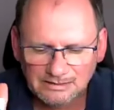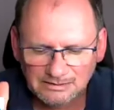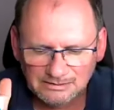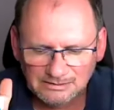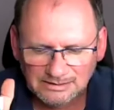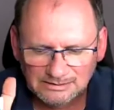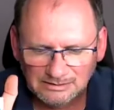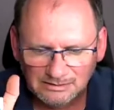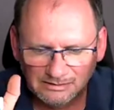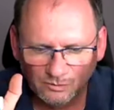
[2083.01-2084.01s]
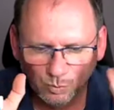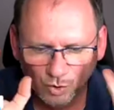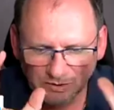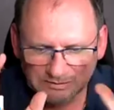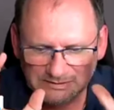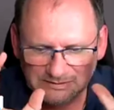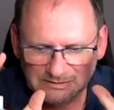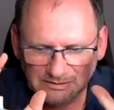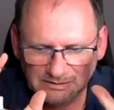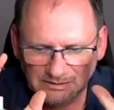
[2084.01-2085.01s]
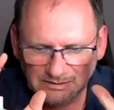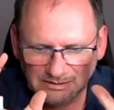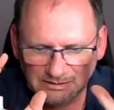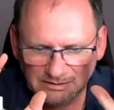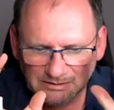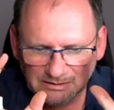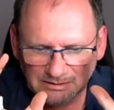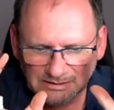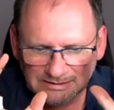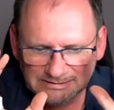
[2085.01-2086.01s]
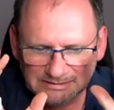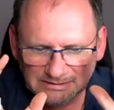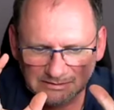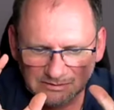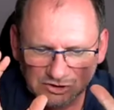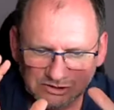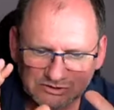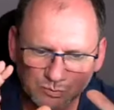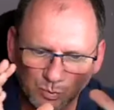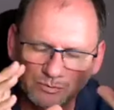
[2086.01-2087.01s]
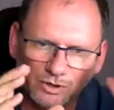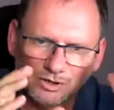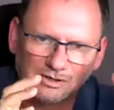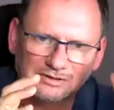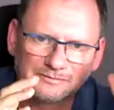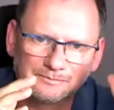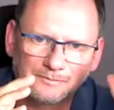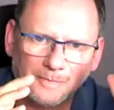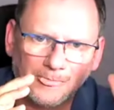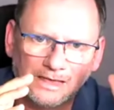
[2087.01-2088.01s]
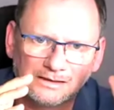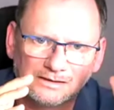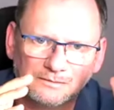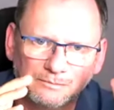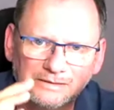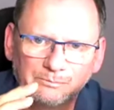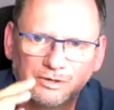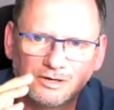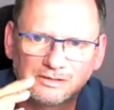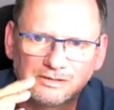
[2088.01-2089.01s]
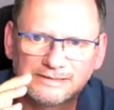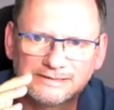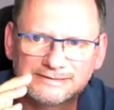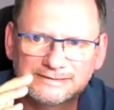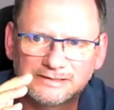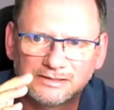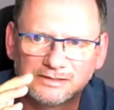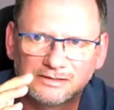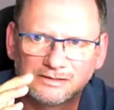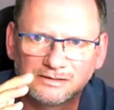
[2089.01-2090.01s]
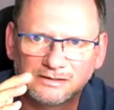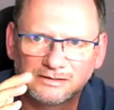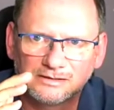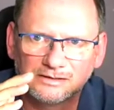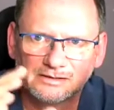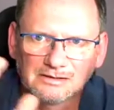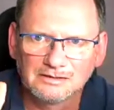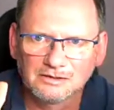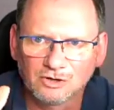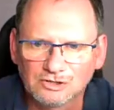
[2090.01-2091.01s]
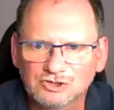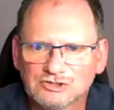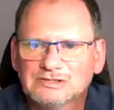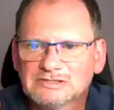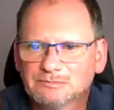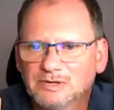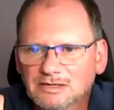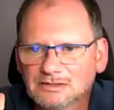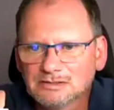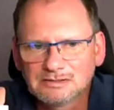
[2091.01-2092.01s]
that the words is just one part. The main part is the consciousness behind it,